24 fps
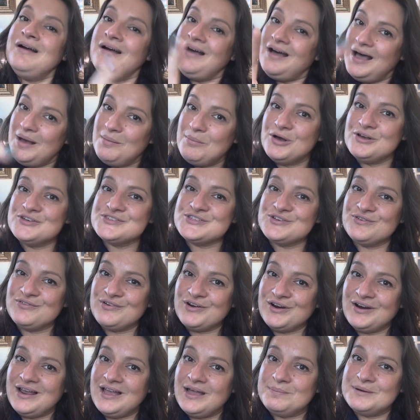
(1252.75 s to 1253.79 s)
I'm also
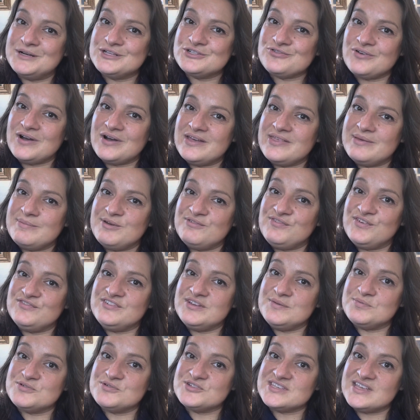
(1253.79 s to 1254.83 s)
very happy to try them at
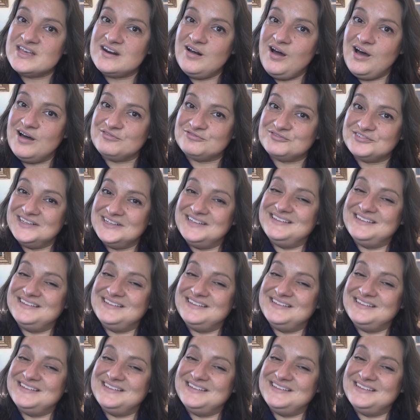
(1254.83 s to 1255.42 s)
50% off.